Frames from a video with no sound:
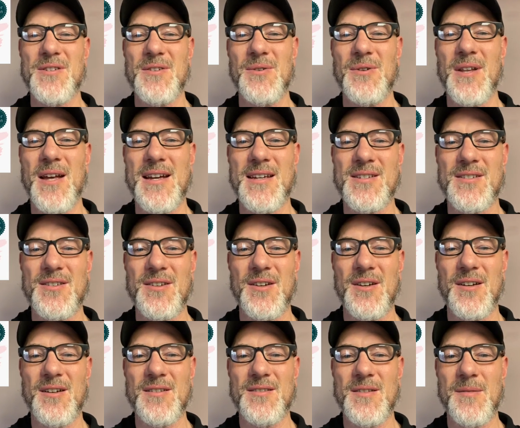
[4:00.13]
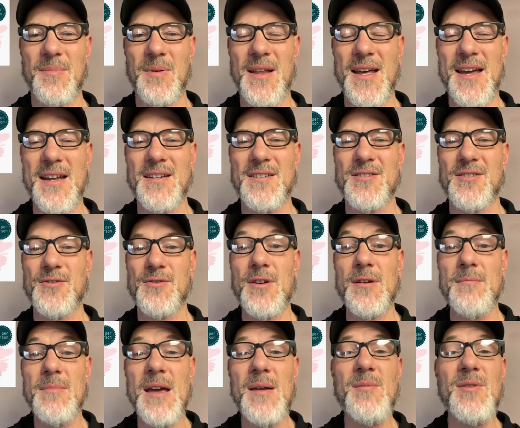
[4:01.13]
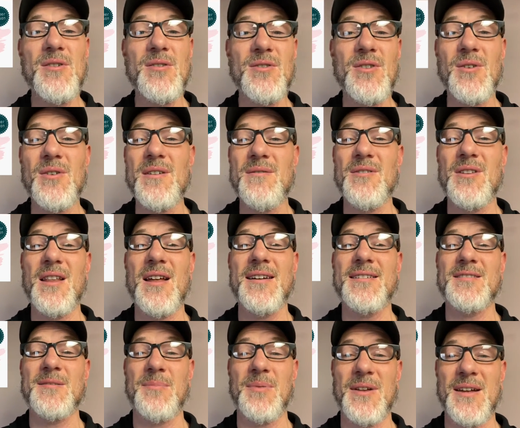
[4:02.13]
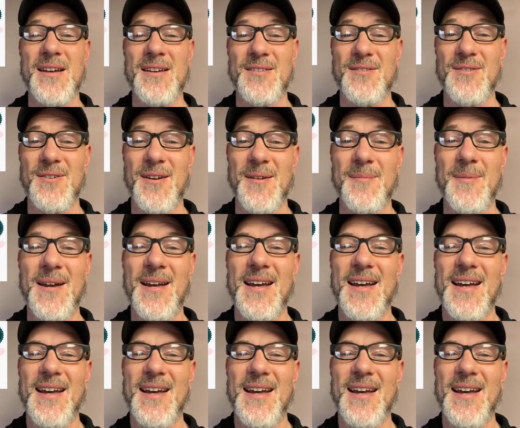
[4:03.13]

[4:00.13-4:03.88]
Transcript: who likes to, to plan and to dream, maybe you don't even like to plan and dream.